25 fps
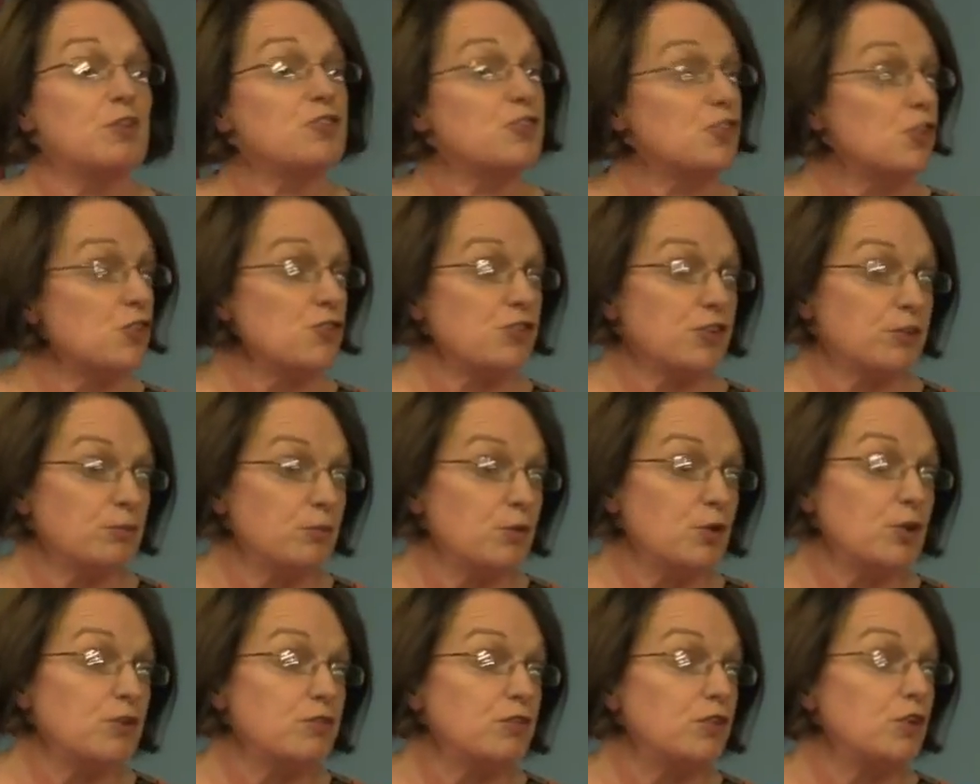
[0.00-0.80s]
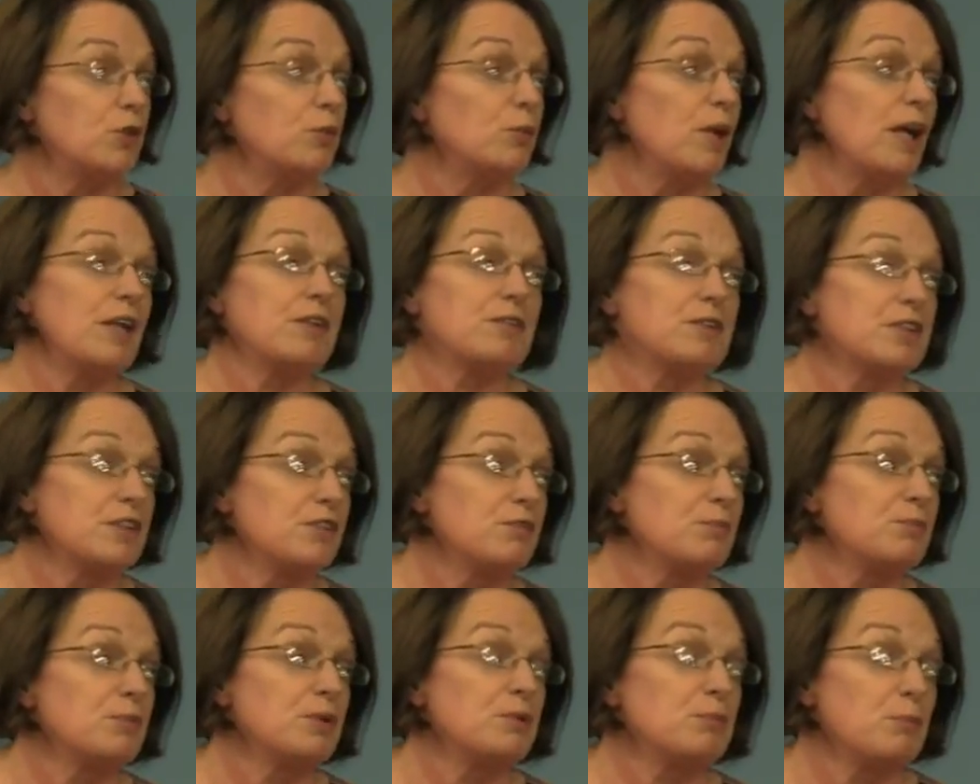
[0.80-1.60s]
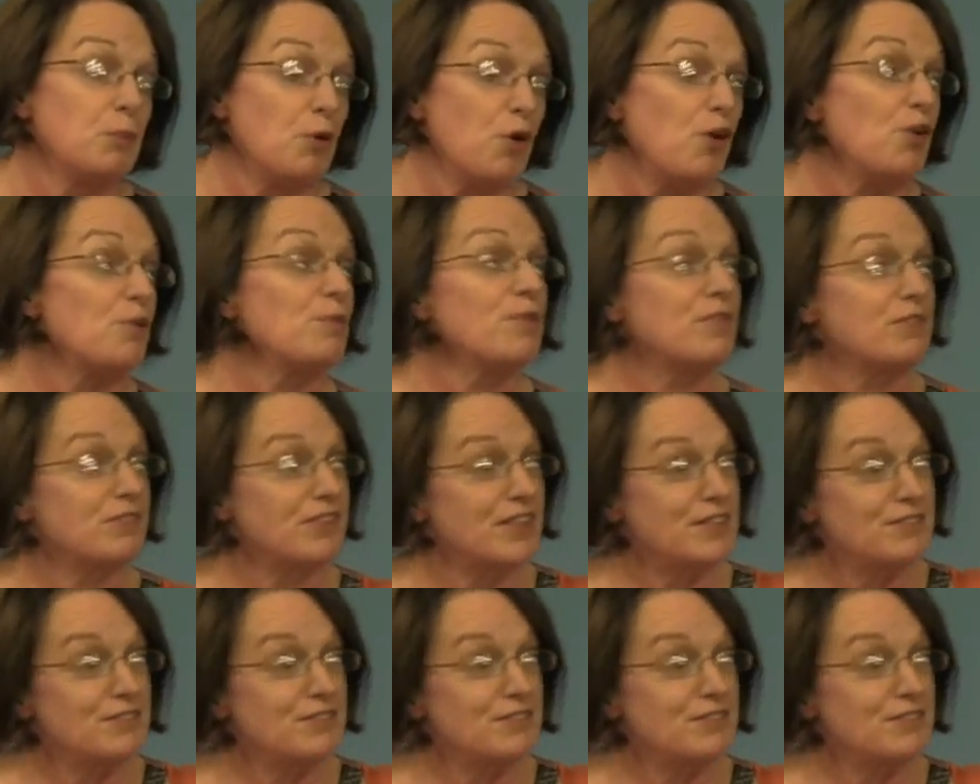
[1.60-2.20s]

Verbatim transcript: my children, one of whom hadn't even been born.